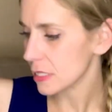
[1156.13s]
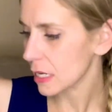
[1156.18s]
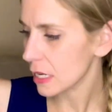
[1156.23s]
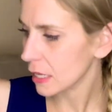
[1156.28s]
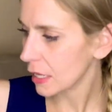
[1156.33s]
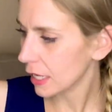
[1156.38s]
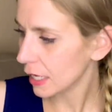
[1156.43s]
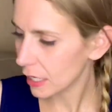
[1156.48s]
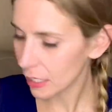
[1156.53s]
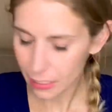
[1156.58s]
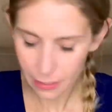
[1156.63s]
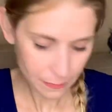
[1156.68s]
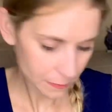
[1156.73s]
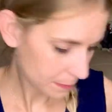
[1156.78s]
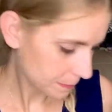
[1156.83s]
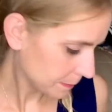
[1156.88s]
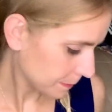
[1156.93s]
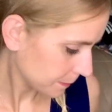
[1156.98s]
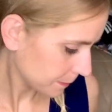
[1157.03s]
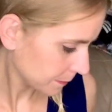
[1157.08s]
gonna like it.
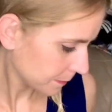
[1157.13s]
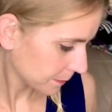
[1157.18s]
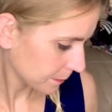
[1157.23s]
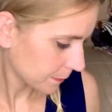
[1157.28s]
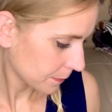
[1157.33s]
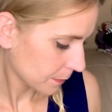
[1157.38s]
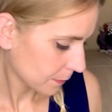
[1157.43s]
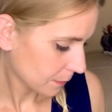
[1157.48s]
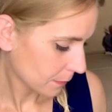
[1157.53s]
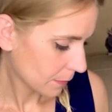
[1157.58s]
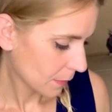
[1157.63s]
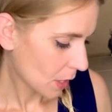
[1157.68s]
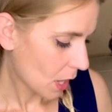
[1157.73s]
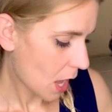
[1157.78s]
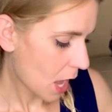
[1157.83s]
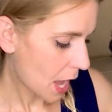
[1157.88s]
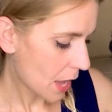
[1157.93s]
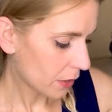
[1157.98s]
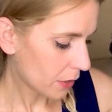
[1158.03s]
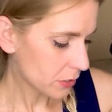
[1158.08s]

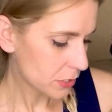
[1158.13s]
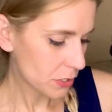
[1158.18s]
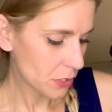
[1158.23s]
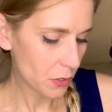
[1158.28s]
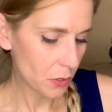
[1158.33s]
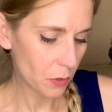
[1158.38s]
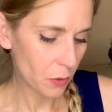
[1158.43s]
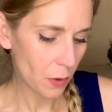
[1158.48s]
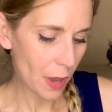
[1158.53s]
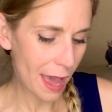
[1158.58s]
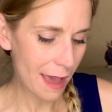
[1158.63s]
I also